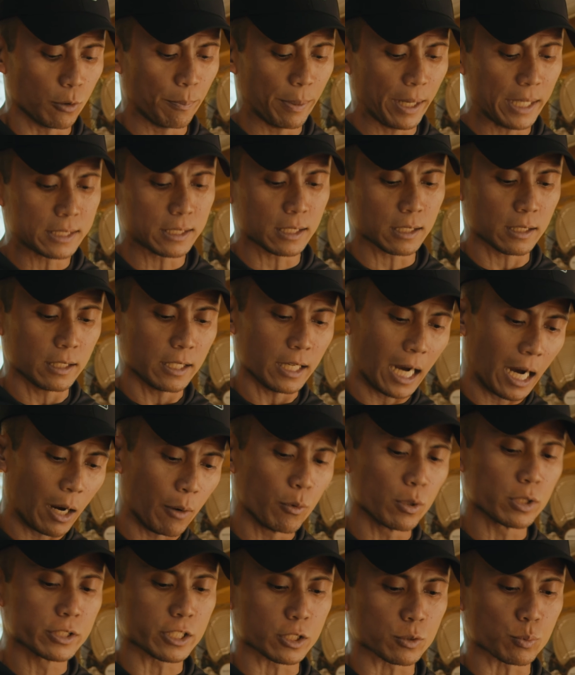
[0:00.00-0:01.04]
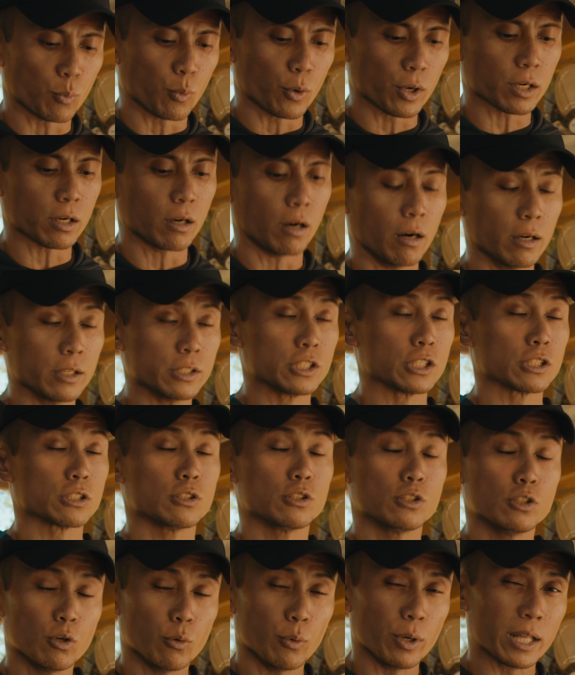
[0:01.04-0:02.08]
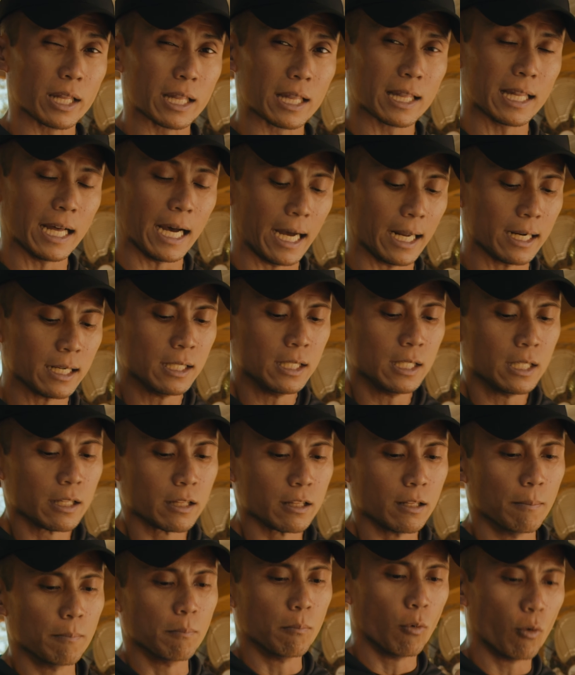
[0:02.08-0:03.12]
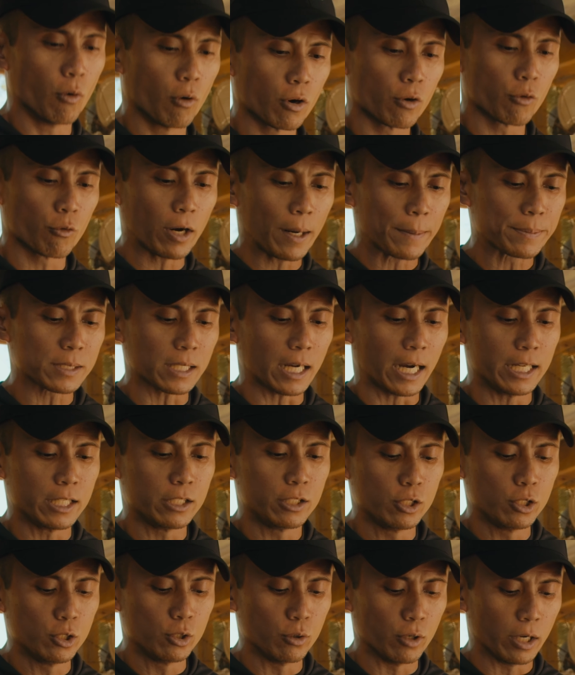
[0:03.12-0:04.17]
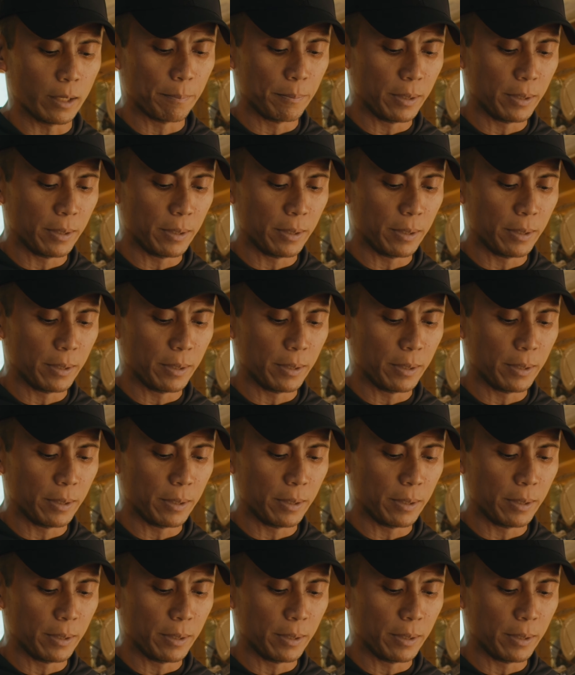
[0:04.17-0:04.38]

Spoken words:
basically I will just work on just doing that. The more reps I do and